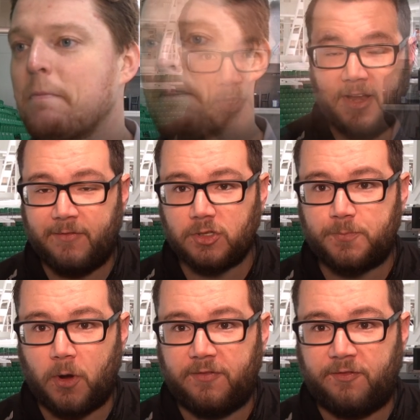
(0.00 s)
The Devils
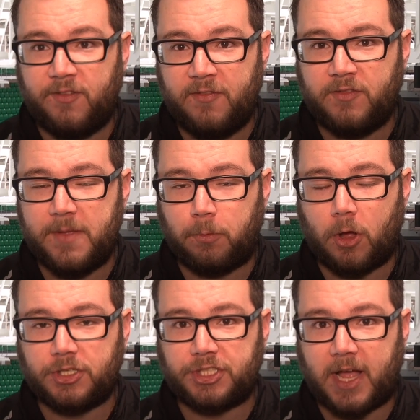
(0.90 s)
put
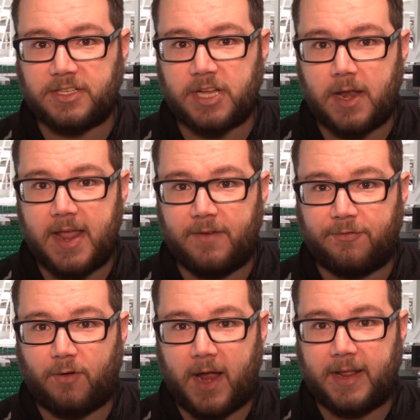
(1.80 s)
50-plus shots on net
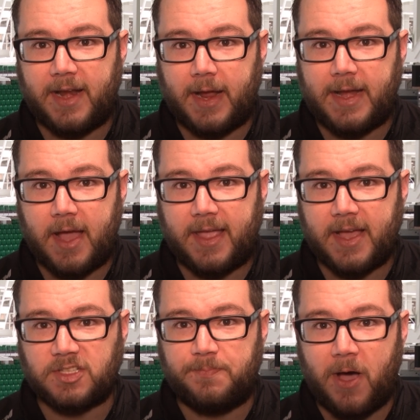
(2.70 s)
Friday night
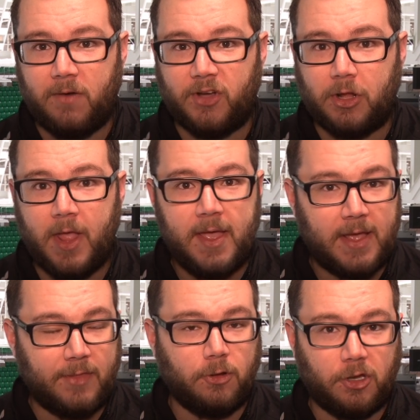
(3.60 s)
against Belleville,
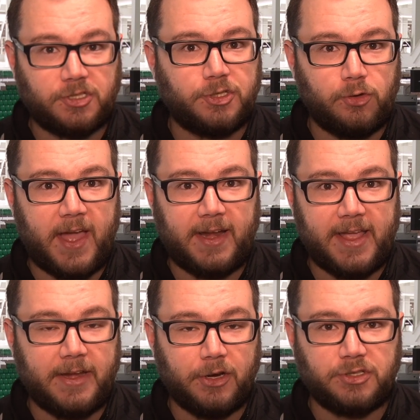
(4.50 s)
and they'll look to do that
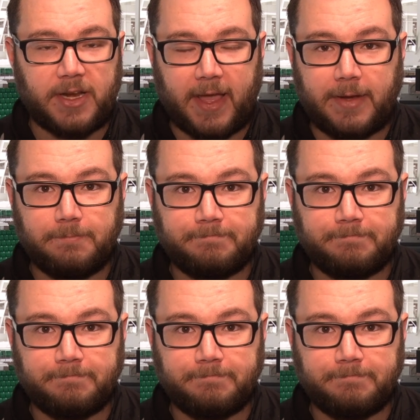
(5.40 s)
again here tonight.